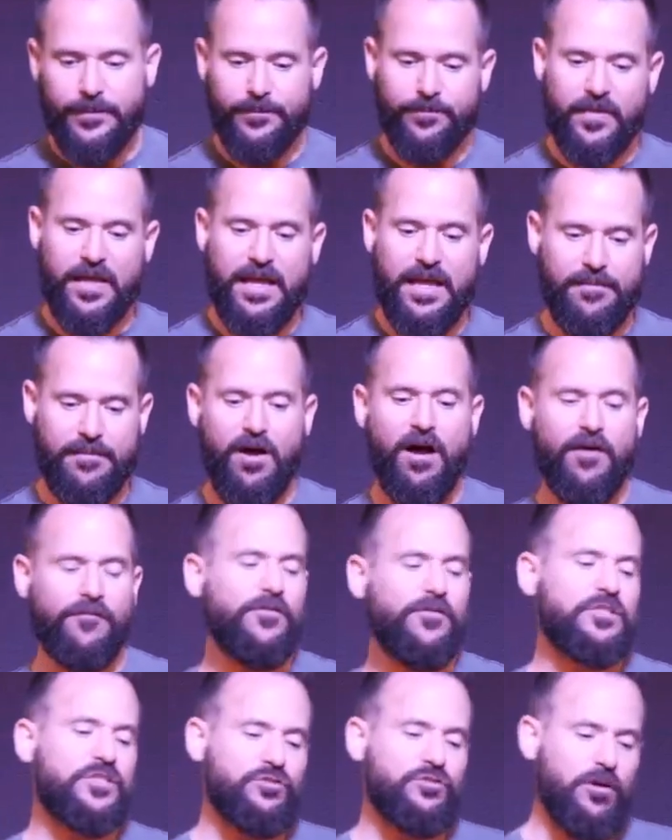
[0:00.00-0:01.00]
I've
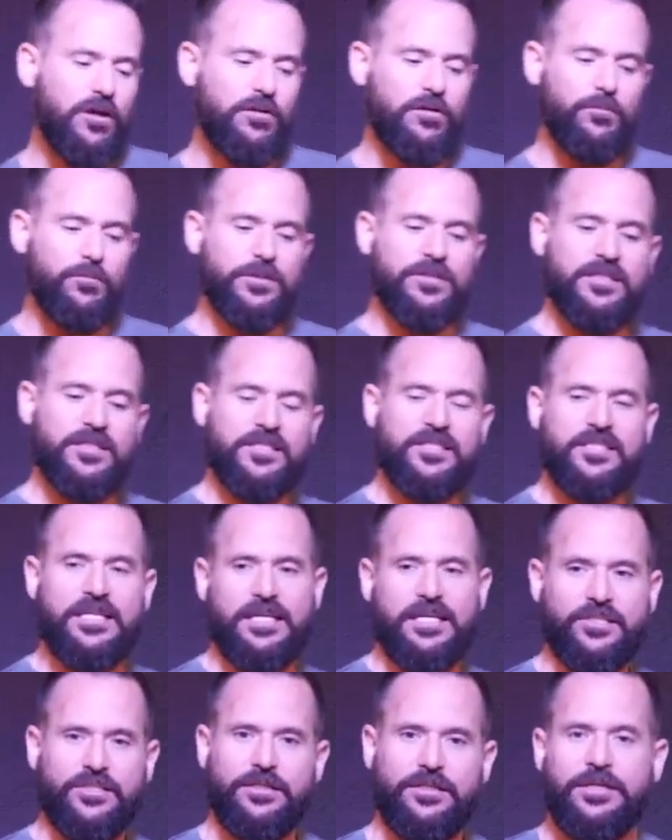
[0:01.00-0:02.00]
often struggled with this
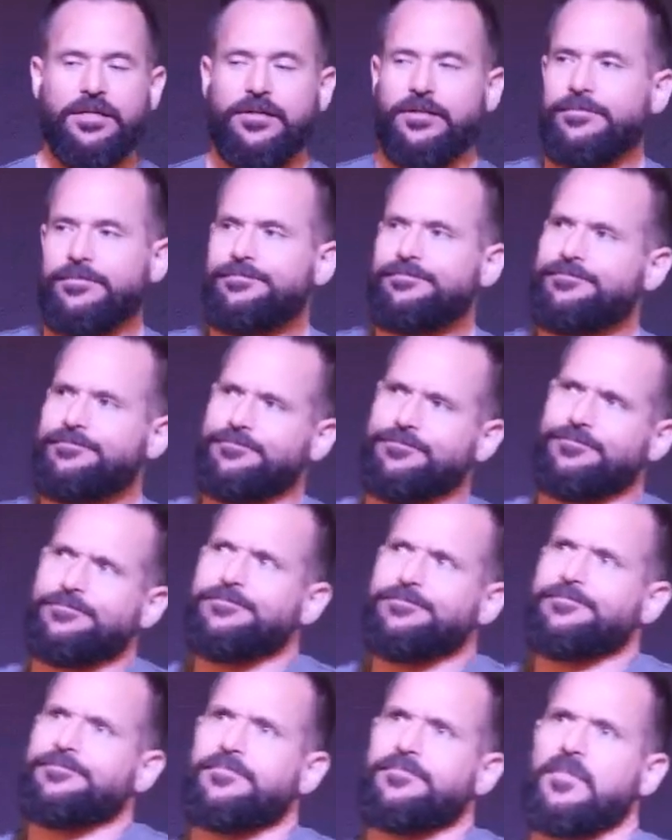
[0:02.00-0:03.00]
section here
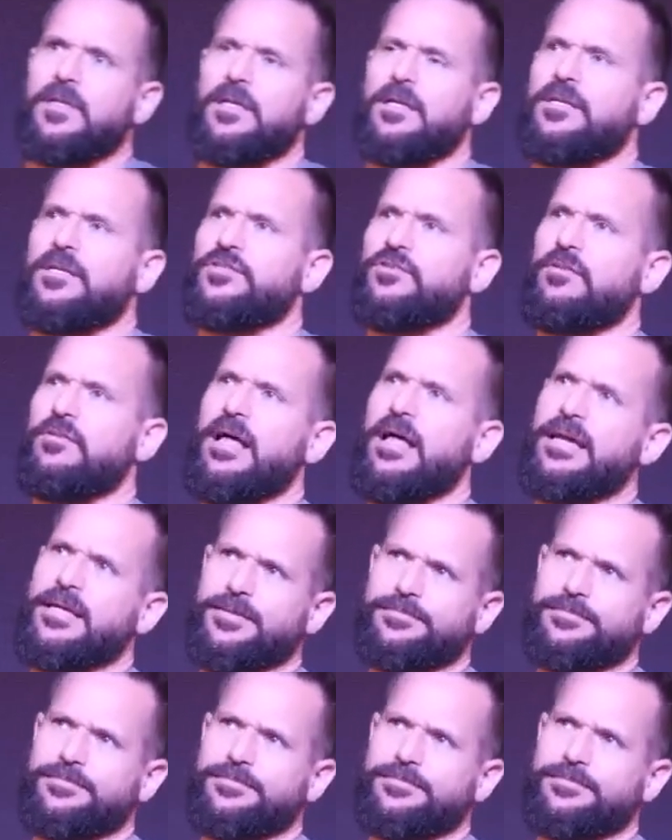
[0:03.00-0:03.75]
because you're like,